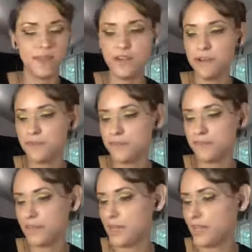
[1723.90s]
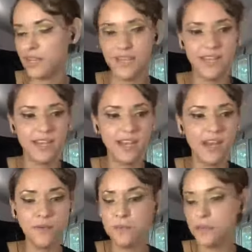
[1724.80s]
All right,
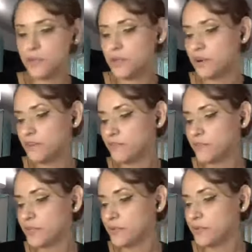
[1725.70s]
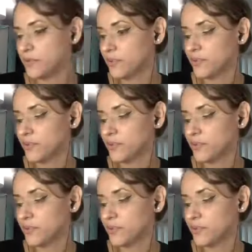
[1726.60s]
I will pull a card for you.